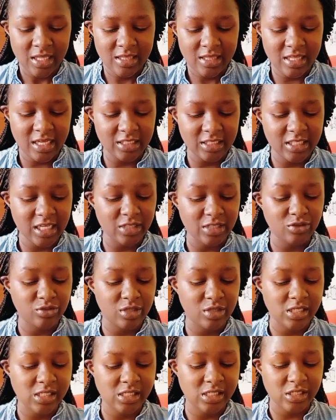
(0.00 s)
that tend
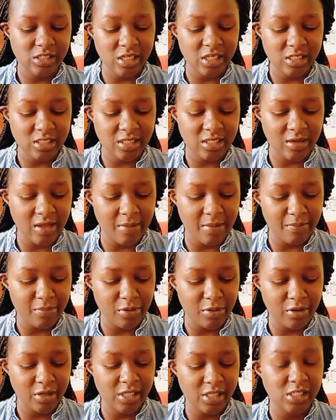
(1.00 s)
to restrict
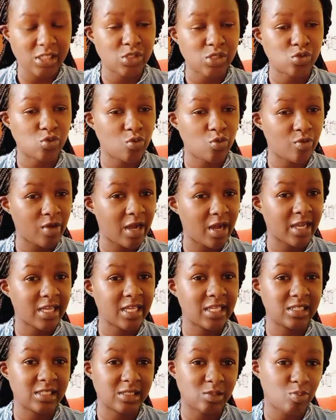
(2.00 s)
employees to
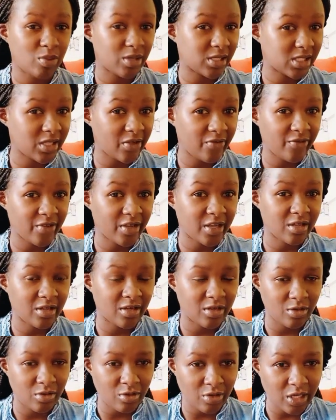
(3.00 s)
work in specific
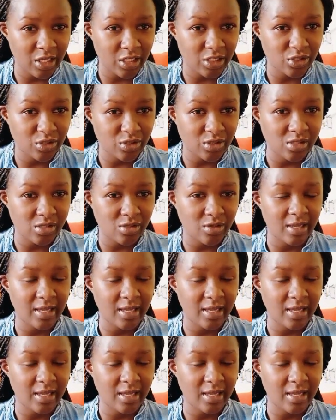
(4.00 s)
locations.